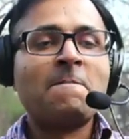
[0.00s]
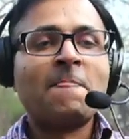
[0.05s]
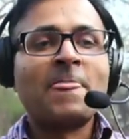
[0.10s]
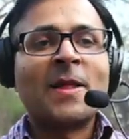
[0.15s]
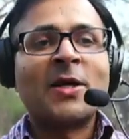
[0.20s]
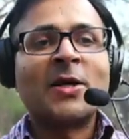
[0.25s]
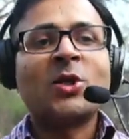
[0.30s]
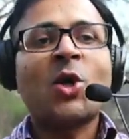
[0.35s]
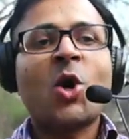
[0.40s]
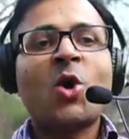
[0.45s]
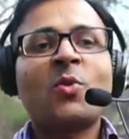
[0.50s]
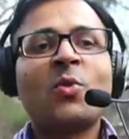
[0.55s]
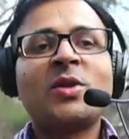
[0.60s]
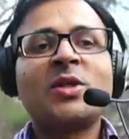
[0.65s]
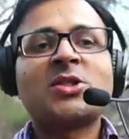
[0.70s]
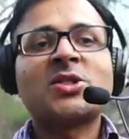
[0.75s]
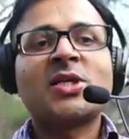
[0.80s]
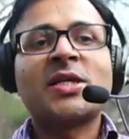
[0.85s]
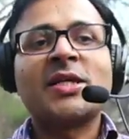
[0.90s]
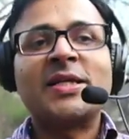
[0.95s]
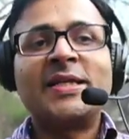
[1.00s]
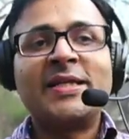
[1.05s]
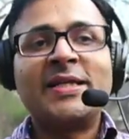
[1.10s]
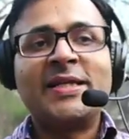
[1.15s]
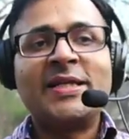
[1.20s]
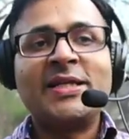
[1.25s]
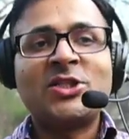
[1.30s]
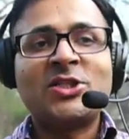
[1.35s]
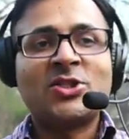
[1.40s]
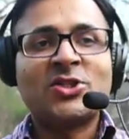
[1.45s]
Now we'll study
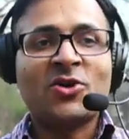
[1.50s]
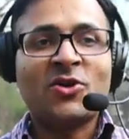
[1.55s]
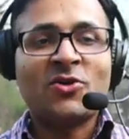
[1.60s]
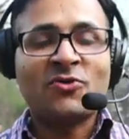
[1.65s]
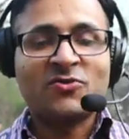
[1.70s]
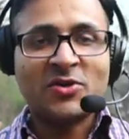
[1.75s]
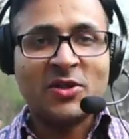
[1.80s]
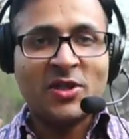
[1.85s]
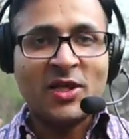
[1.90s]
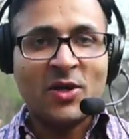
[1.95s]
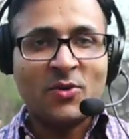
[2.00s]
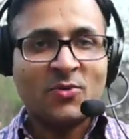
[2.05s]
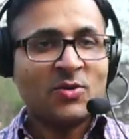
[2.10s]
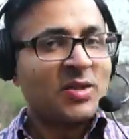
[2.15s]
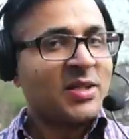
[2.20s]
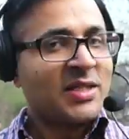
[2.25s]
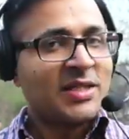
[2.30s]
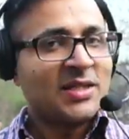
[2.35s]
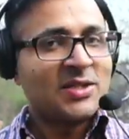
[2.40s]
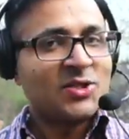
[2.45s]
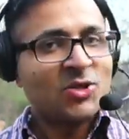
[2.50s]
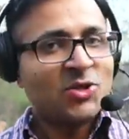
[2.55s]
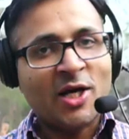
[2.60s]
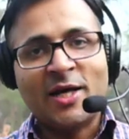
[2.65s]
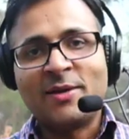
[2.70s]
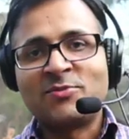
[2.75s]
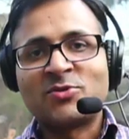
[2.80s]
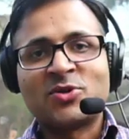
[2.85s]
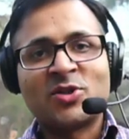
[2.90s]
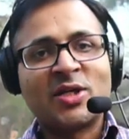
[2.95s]
each of the noun
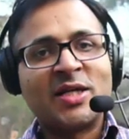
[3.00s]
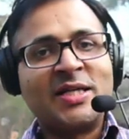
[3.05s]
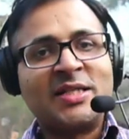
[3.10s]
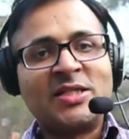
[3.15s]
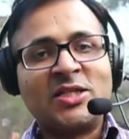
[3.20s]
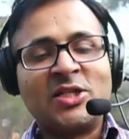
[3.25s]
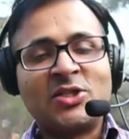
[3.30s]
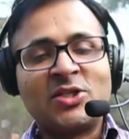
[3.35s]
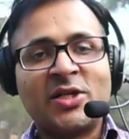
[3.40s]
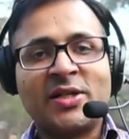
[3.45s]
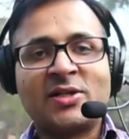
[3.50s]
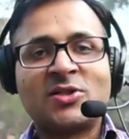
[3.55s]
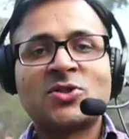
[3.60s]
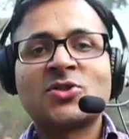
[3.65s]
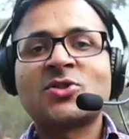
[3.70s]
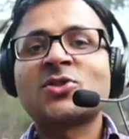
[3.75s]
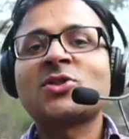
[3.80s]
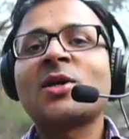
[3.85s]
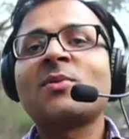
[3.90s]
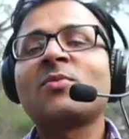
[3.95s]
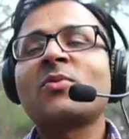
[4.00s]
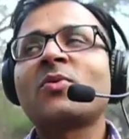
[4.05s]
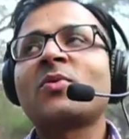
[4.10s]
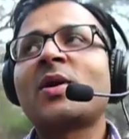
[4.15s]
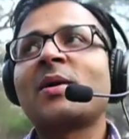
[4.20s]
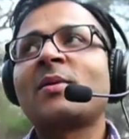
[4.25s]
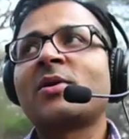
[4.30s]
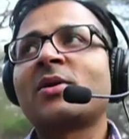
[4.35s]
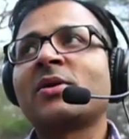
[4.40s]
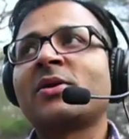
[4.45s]
types in detail. Some
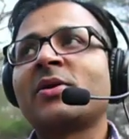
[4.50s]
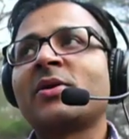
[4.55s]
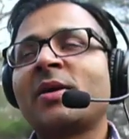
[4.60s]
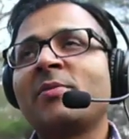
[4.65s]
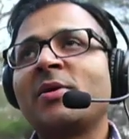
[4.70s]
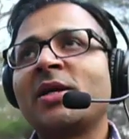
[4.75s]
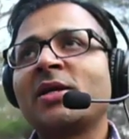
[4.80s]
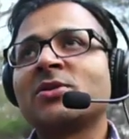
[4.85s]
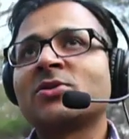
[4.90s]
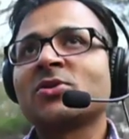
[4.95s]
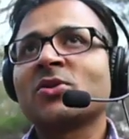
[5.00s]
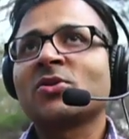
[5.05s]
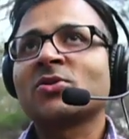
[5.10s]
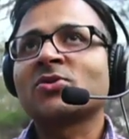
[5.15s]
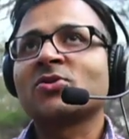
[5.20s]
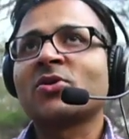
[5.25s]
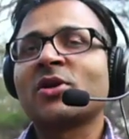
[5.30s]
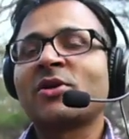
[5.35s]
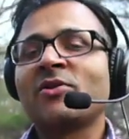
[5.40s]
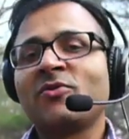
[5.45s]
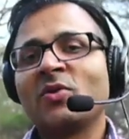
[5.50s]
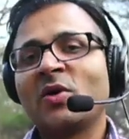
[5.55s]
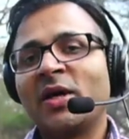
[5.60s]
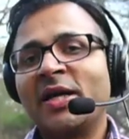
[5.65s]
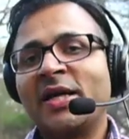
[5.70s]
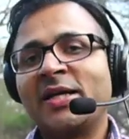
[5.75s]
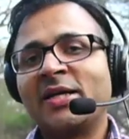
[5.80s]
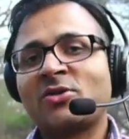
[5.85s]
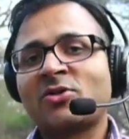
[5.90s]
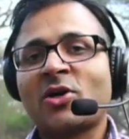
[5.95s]
grammarians also give you
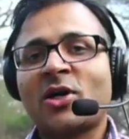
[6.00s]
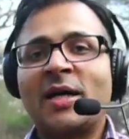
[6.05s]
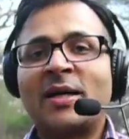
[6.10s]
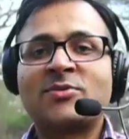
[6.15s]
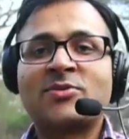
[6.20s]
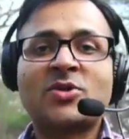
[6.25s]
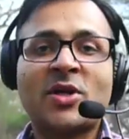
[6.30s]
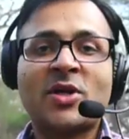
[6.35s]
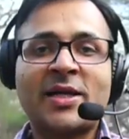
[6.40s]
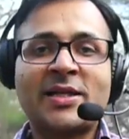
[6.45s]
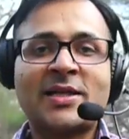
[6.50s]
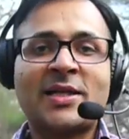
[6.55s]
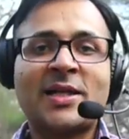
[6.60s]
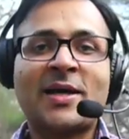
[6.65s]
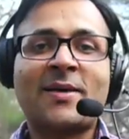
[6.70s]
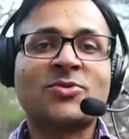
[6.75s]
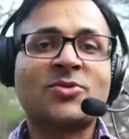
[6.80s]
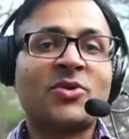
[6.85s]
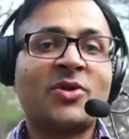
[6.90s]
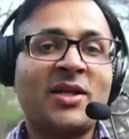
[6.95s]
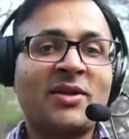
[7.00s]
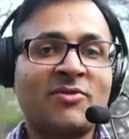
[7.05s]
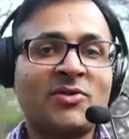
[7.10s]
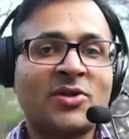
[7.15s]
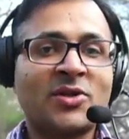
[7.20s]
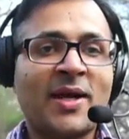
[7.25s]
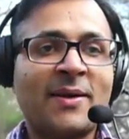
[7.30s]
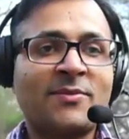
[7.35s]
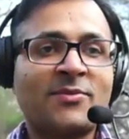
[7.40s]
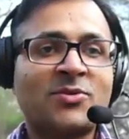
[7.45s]
8 types, 9 types, or 11
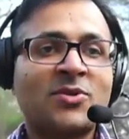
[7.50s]
types.